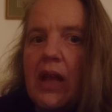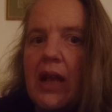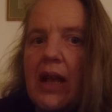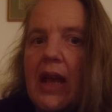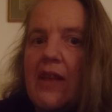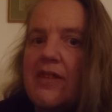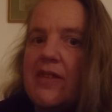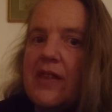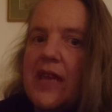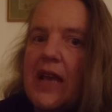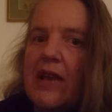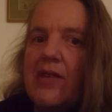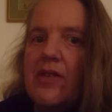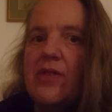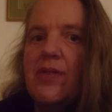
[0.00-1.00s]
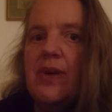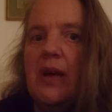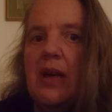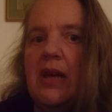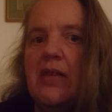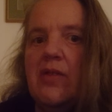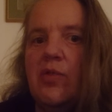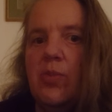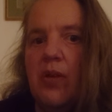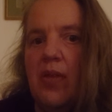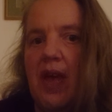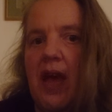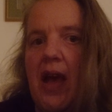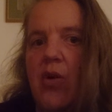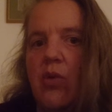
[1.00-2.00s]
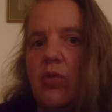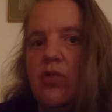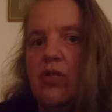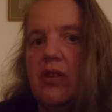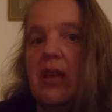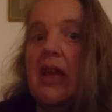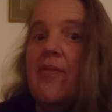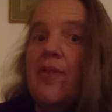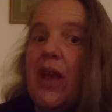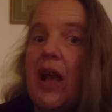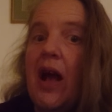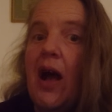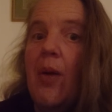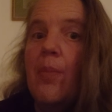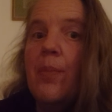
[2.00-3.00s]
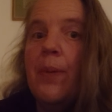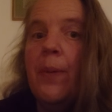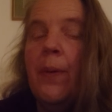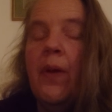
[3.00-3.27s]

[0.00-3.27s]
get to the end of it without giving up,